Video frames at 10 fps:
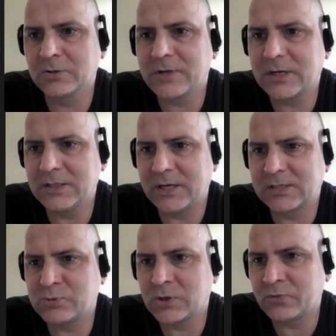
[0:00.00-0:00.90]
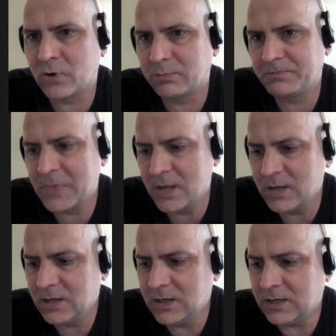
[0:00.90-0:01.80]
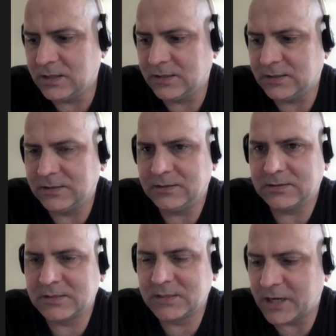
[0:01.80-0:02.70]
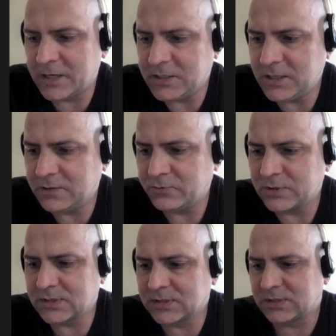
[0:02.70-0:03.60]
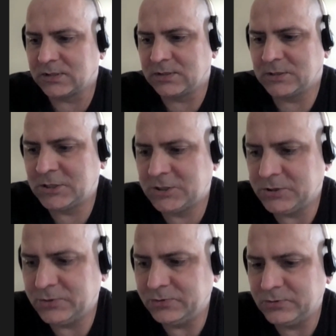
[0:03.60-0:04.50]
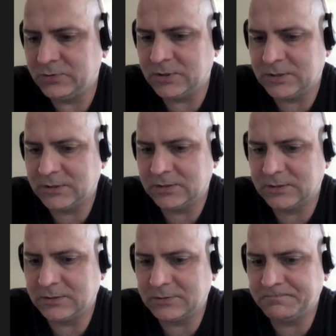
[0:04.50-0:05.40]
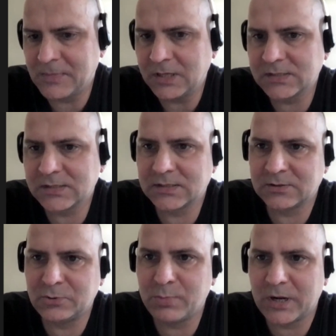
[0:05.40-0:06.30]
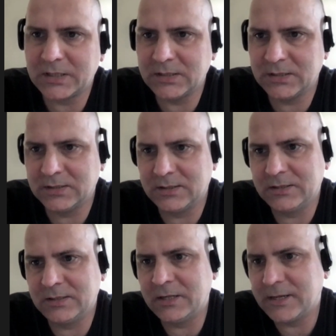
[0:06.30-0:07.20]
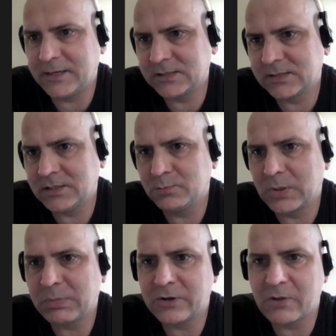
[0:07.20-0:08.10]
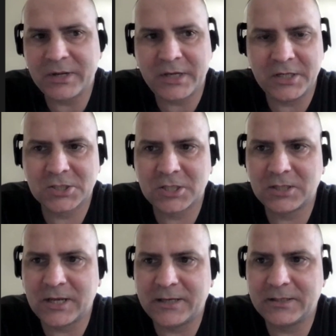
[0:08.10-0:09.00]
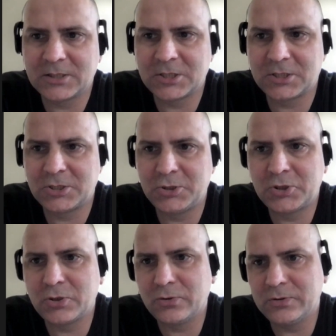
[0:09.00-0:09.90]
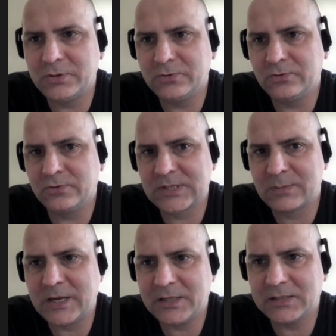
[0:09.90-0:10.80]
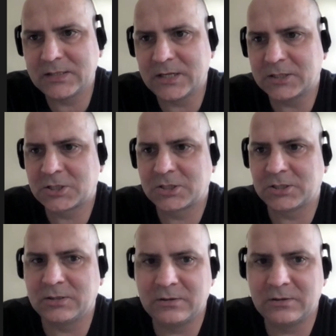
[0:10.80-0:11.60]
online ads platform. The idea was to buy an ads in mobile application and to show you some ads that